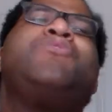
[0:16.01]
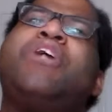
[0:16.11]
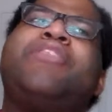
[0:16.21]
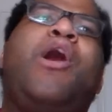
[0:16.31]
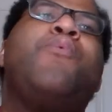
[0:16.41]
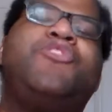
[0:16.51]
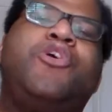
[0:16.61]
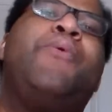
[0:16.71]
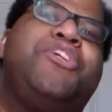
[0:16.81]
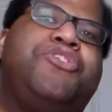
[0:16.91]
which I thought was
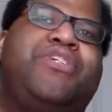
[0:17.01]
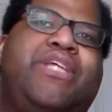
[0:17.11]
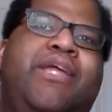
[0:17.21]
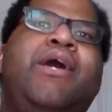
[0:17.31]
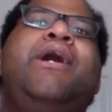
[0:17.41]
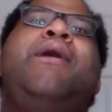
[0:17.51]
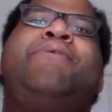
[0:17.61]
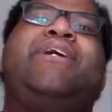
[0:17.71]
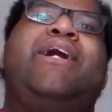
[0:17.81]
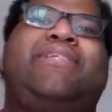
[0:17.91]
so interesting
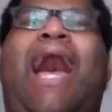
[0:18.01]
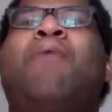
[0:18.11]
because